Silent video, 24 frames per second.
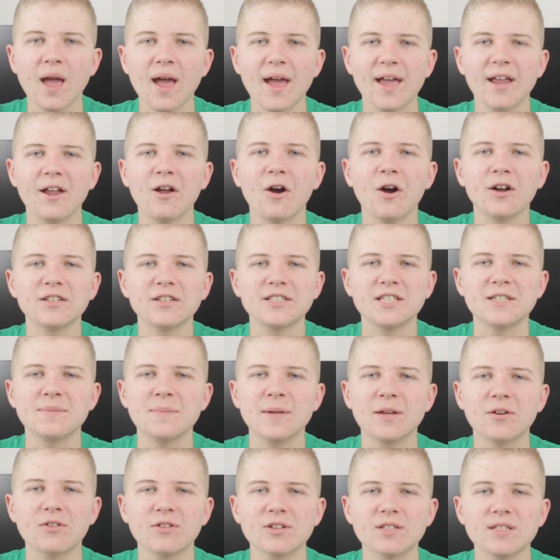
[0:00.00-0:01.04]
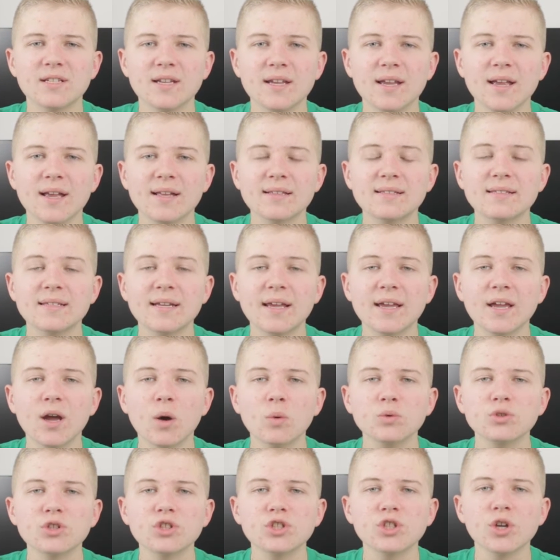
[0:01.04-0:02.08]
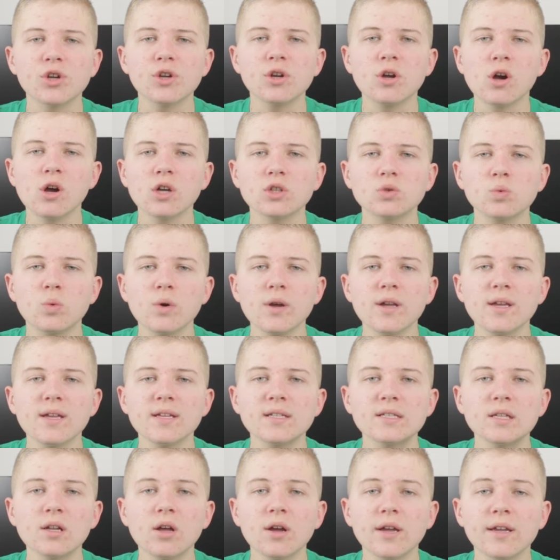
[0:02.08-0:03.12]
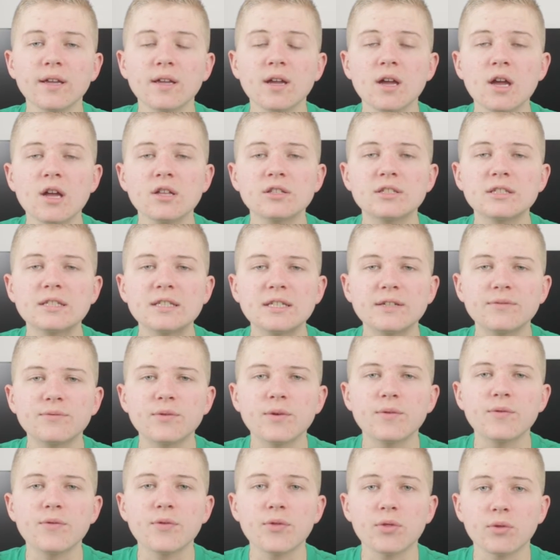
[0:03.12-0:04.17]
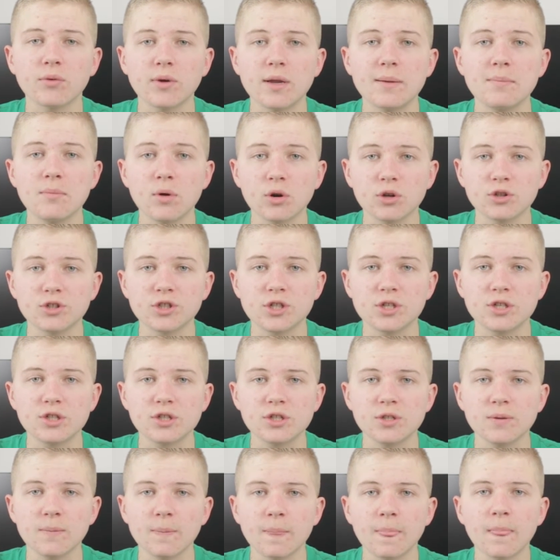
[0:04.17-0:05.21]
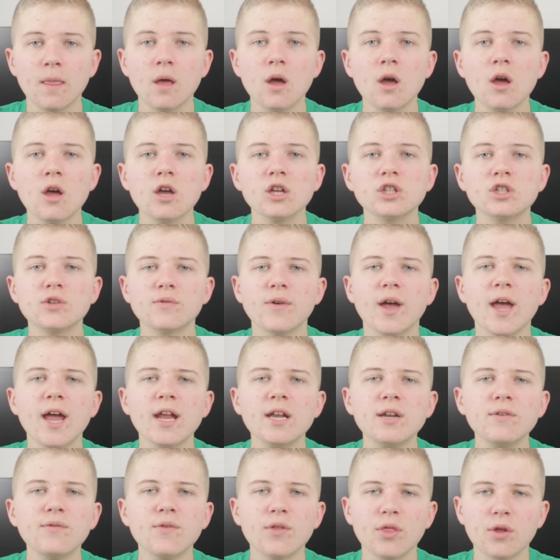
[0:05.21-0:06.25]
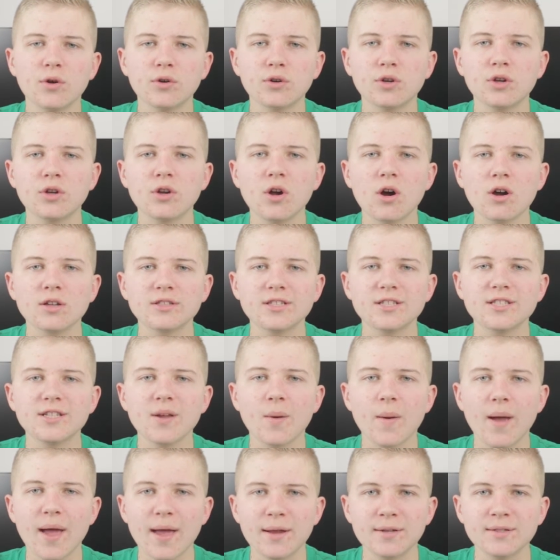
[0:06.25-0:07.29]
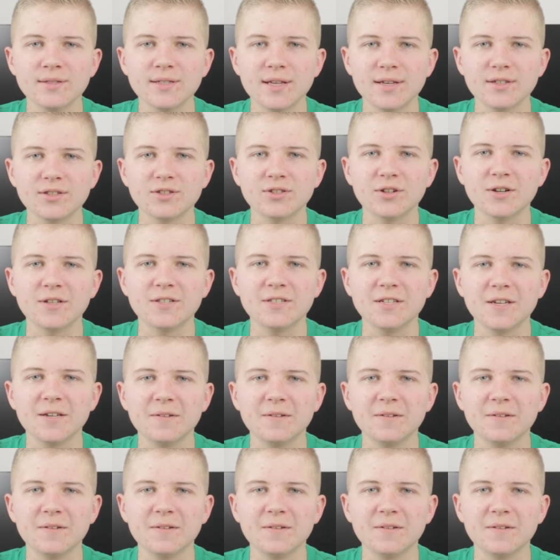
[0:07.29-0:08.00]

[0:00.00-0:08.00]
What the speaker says: Hey guys, it's me Chris here, and today I want to show you guys what it is like to live with three monitors. So without any further ado guys, let's go ahead and set straight